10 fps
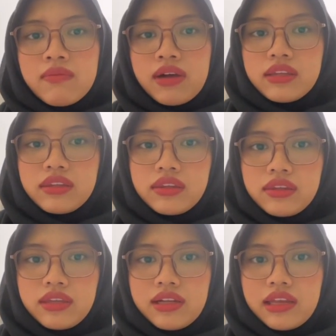
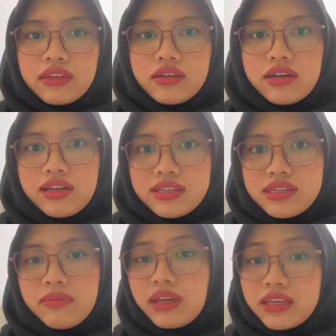
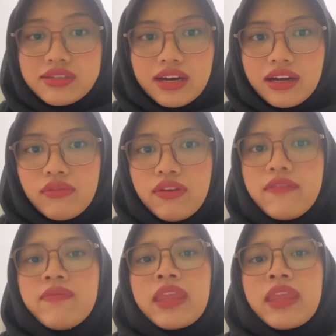multilateralism can struggle with